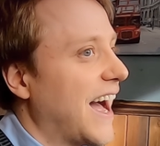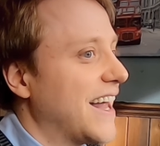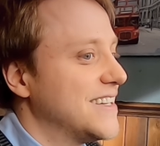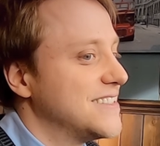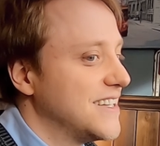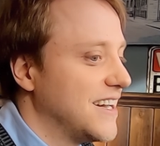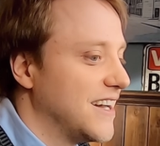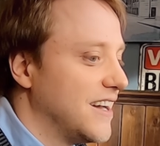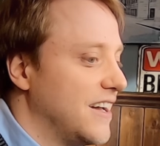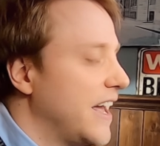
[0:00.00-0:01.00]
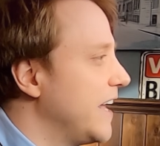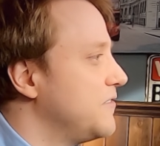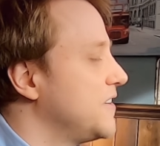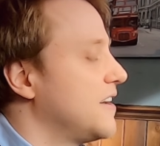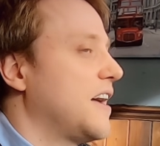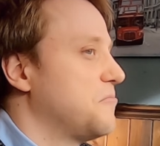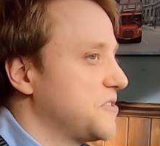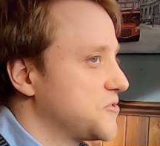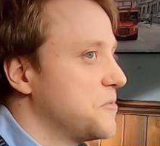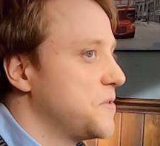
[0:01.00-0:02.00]
And even
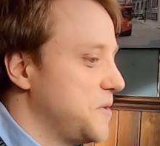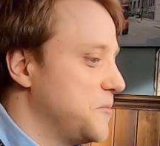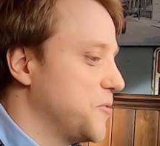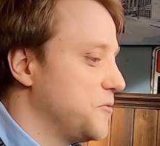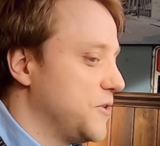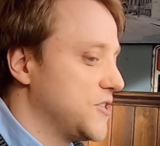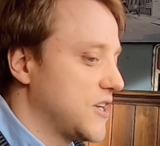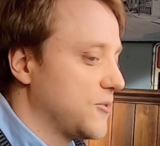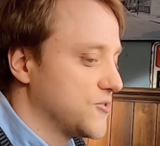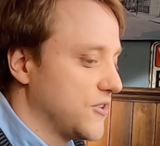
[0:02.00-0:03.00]
some of the people who reached out.